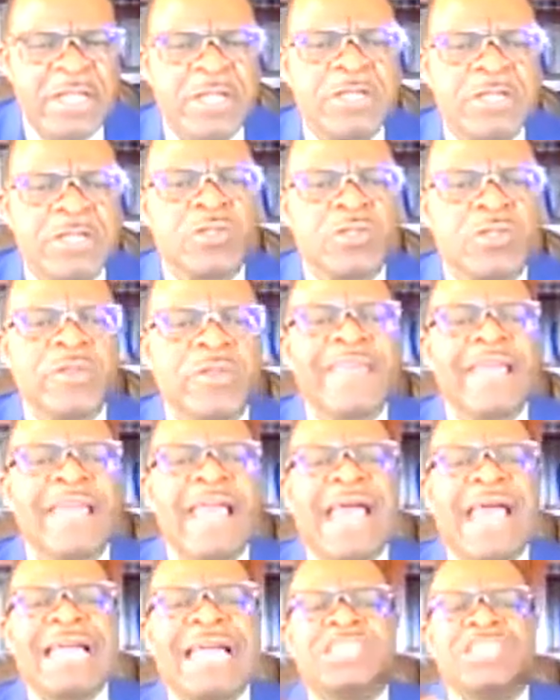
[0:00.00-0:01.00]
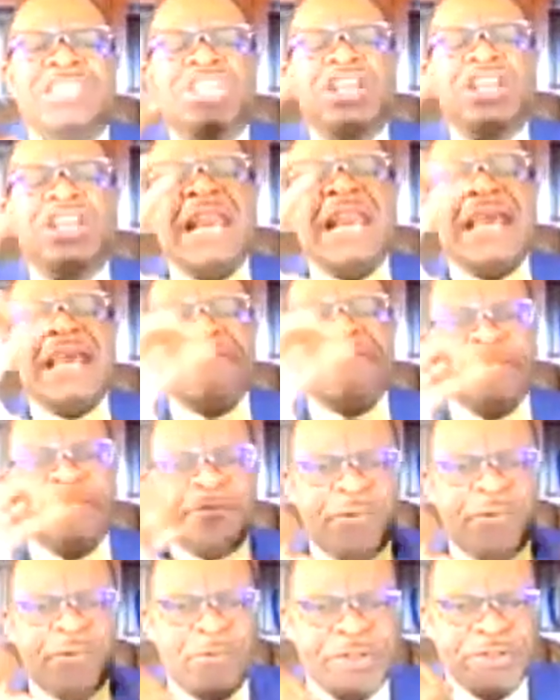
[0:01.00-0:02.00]
So the hygiene
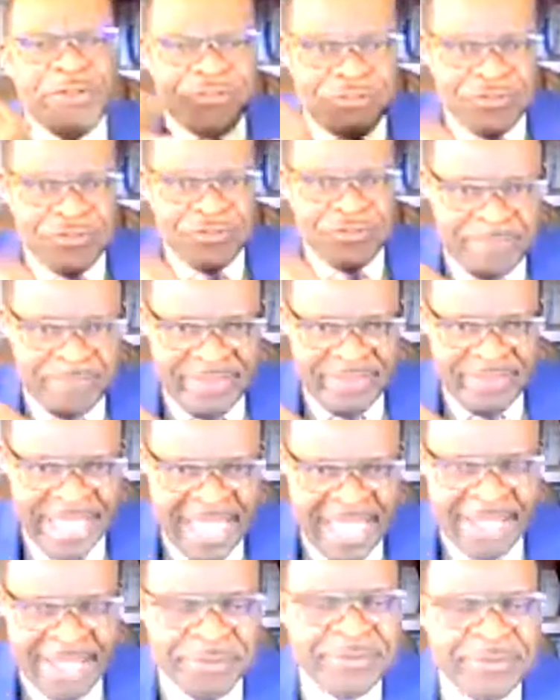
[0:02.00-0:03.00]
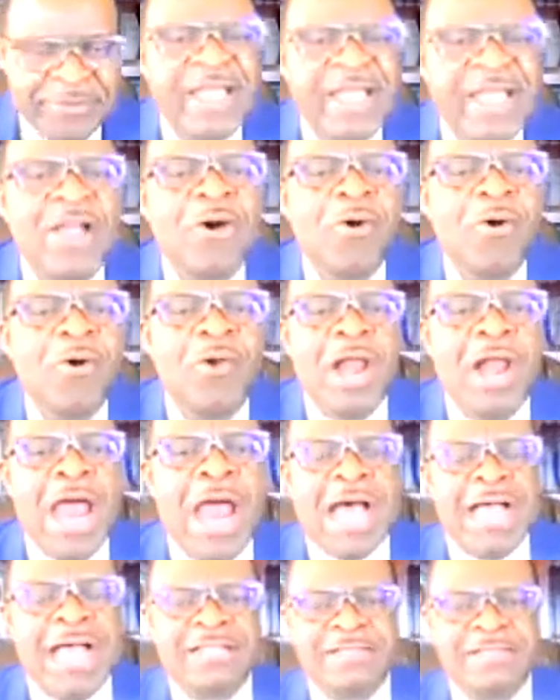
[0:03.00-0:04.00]
level will drop down a whole lot.